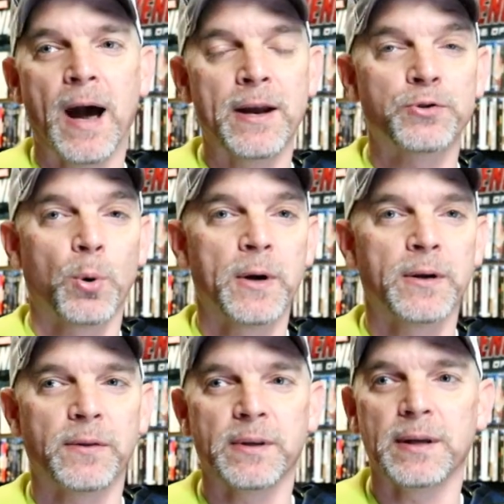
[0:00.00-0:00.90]
I
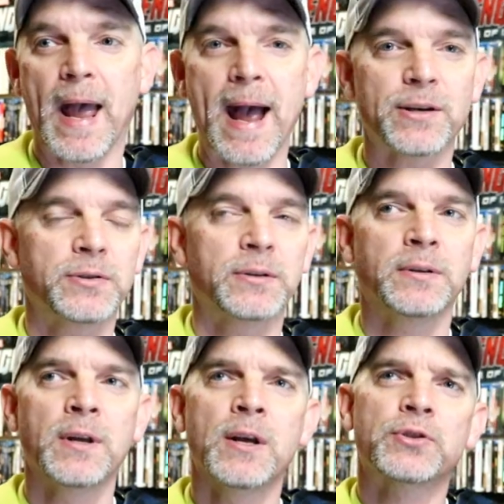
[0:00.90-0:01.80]
enjoyed the
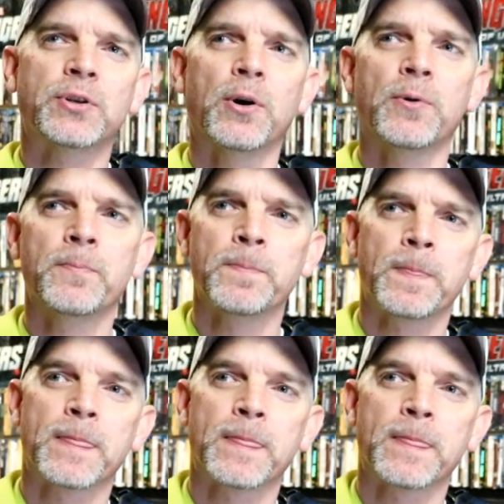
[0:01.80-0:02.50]
action. So